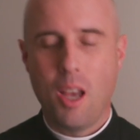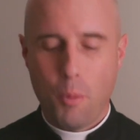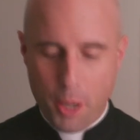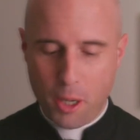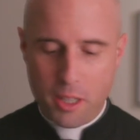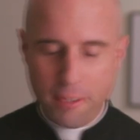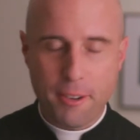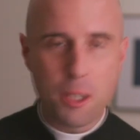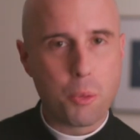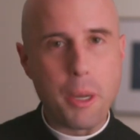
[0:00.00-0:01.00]
We heard in the
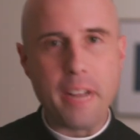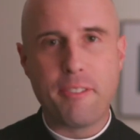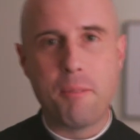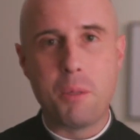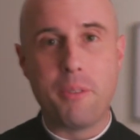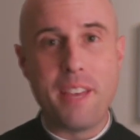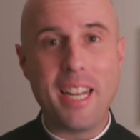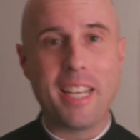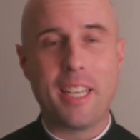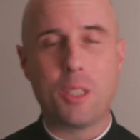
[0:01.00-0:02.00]
first reading from
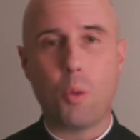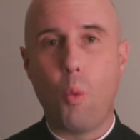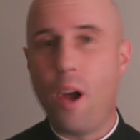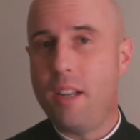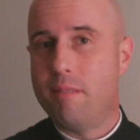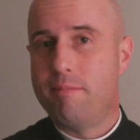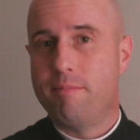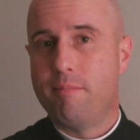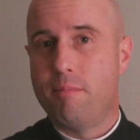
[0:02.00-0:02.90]
Leviticus what